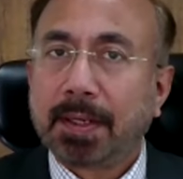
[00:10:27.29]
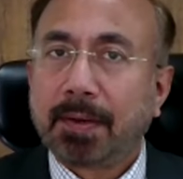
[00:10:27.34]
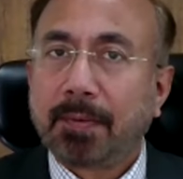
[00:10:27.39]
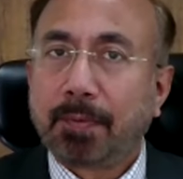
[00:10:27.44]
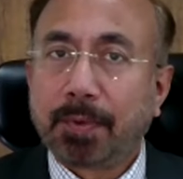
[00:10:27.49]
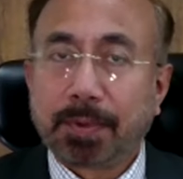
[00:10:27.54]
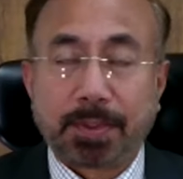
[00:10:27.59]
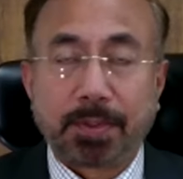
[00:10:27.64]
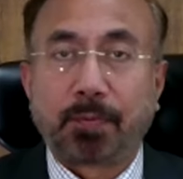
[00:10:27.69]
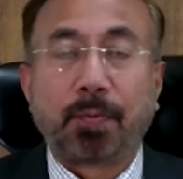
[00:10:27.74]

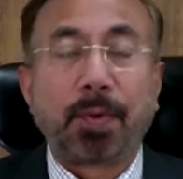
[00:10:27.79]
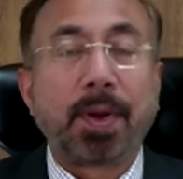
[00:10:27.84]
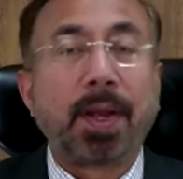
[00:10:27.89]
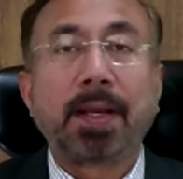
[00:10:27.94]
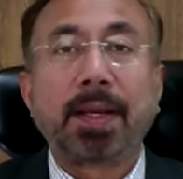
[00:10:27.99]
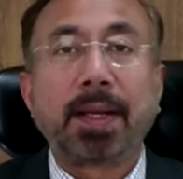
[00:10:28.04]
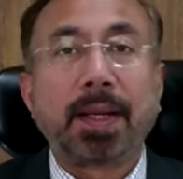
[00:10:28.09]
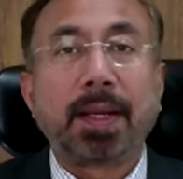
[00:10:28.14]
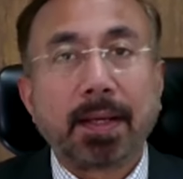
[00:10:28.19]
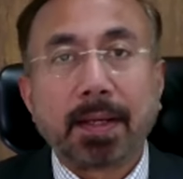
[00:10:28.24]
which is
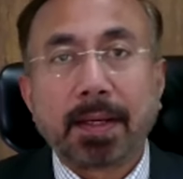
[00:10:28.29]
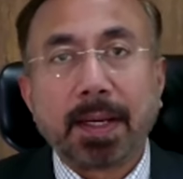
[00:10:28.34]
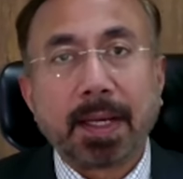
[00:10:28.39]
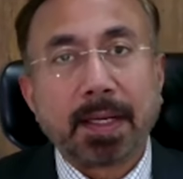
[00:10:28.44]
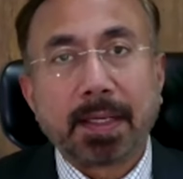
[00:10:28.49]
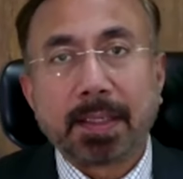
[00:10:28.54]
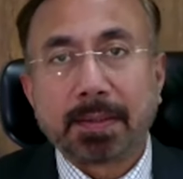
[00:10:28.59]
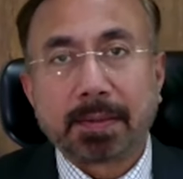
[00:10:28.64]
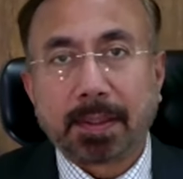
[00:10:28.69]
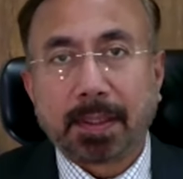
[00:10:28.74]
where India
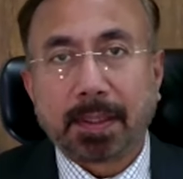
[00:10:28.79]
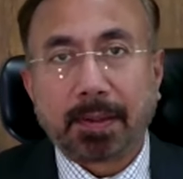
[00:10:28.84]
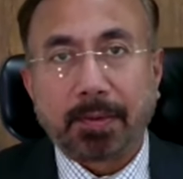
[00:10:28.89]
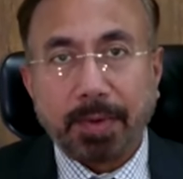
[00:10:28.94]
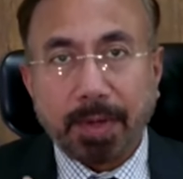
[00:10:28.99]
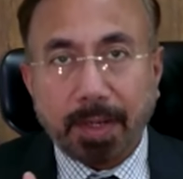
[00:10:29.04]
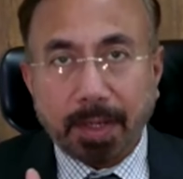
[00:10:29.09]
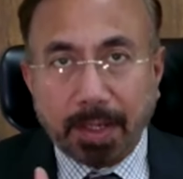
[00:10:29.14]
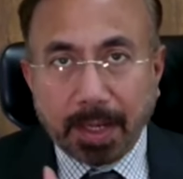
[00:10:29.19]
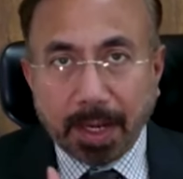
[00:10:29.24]
is
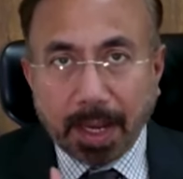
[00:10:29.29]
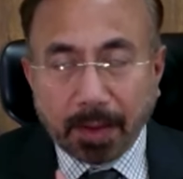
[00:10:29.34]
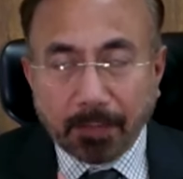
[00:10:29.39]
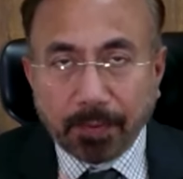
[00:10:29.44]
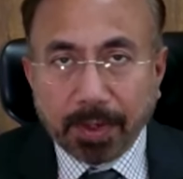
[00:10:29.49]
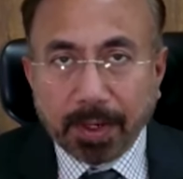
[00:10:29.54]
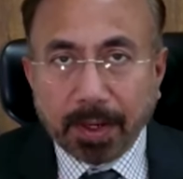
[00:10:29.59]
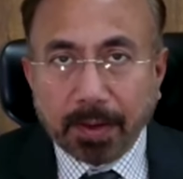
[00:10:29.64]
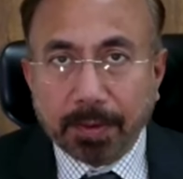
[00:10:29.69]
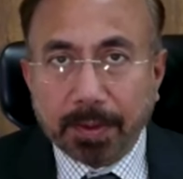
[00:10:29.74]
really
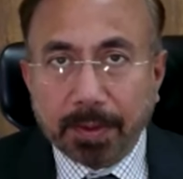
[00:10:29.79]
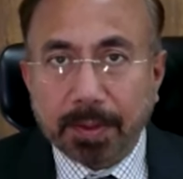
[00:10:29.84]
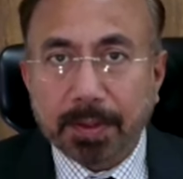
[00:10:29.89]
having a